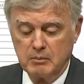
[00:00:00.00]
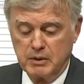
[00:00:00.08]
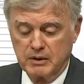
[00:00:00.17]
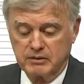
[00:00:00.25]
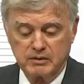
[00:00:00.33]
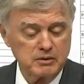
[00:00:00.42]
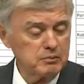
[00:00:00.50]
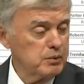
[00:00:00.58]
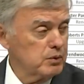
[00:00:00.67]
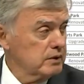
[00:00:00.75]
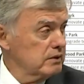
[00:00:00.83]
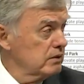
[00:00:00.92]
Parks are
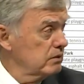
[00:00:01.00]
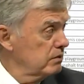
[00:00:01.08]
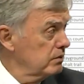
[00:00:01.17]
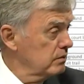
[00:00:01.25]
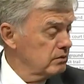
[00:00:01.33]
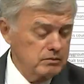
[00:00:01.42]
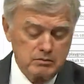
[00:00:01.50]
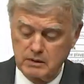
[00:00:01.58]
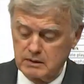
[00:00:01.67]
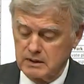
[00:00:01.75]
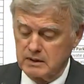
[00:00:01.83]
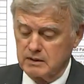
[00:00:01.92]
important
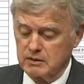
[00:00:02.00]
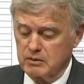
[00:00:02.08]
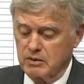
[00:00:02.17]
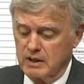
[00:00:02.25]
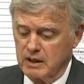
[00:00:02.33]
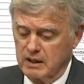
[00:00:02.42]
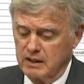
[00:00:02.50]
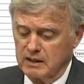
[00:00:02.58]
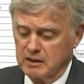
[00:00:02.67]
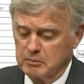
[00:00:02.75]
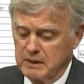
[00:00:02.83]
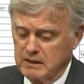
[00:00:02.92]
to uh,
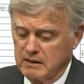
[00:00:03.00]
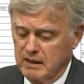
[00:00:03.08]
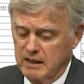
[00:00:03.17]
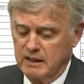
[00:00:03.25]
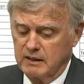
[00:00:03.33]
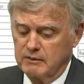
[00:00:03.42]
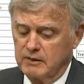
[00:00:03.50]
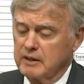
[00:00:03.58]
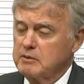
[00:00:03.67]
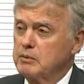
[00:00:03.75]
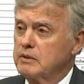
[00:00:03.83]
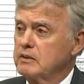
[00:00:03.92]
creating and maintaining a
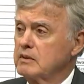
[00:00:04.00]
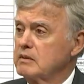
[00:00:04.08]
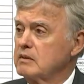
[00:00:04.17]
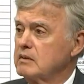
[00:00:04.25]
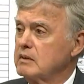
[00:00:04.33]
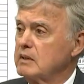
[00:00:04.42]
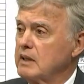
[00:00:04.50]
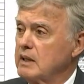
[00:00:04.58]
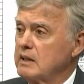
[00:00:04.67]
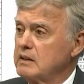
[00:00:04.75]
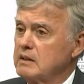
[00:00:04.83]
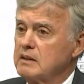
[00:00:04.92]
vibrant
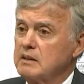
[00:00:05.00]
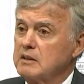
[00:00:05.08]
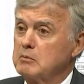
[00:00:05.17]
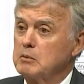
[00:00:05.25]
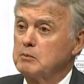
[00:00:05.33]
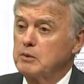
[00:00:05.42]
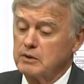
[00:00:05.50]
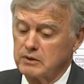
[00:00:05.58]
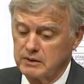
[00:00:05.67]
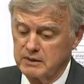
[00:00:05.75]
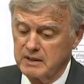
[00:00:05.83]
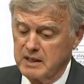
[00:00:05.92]
and
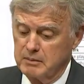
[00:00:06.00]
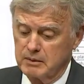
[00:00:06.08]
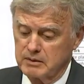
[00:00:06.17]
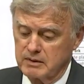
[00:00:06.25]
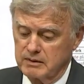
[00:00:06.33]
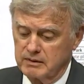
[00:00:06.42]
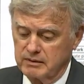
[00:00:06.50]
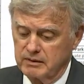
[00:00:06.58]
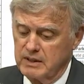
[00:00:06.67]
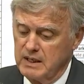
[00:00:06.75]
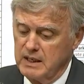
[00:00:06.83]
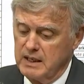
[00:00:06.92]
livable neighborhoods.
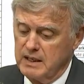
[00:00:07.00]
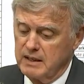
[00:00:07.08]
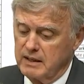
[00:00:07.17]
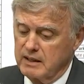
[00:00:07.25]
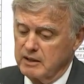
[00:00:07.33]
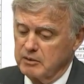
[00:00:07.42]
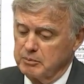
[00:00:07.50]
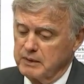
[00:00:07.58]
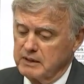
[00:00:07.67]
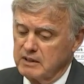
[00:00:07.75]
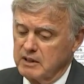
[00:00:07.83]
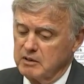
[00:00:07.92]
They help
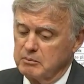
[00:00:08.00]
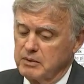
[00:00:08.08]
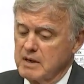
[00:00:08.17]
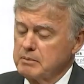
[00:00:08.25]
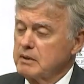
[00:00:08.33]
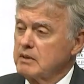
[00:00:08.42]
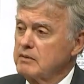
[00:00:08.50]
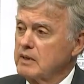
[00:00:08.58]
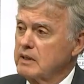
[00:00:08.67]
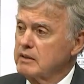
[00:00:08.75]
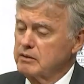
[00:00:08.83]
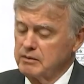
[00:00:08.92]
maintain property
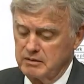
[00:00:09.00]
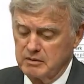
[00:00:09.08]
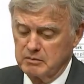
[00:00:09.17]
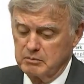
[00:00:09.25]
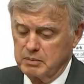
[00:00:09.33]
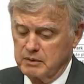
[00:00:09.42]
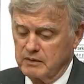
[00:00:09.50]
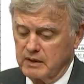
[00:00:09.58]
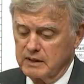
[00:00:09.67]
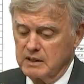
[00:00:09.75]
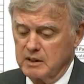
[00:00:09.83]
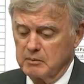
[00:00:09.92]
values and
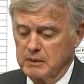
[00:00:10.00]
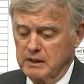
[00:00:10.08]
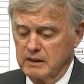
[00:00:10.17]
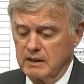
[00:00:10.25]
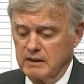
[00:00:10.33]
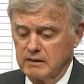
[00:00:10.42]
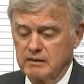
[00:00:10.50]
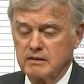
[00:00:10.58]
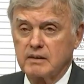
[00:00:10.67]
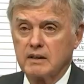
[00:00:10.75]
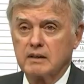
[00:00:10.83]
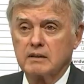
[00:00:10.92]
provide the
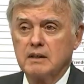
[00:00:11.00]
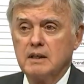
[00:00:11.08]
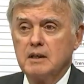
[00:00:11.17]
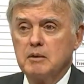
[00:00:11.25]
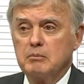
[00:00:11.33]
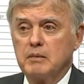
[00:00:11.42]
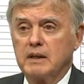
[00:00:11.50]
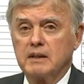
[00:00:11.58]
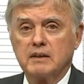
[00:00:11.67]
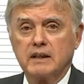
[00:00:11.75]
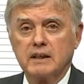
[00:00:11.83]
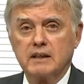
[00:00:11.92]
amenities that
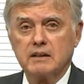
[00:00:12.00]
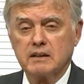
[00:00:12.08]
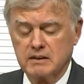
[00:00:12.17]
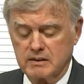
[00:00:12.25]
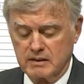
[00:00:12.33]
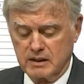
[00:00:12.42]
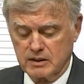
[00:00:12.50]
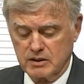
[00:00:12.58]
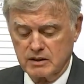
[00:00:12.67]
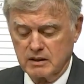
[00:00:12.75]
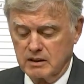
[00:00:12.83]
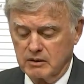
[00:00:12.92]
make Lincoln
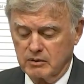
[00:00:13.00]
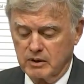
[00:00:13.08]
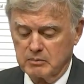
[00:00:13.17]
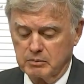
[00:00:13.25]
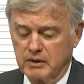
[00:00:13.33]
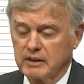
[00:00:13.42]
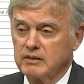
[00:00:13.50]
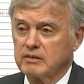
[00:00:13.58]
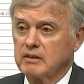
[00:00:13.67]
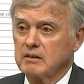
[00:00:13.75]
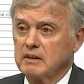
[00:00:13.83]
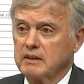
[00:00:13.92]
such a great
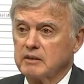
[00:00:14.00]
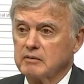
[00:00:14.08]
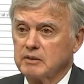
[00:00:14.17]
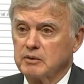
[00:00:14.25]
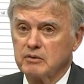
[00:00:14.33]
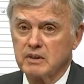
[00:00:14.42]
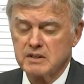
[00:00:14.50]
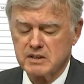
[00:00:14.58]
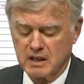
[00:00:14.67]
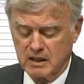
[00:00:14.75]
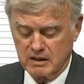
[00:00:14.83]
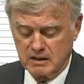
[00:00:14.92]
place to live and
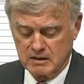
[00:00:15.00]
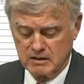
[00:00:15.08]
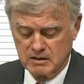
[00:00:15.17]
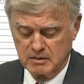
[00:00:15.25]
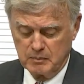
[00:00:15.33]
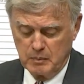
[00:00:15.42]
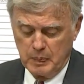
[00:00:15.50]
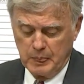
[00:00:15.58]
raise kids.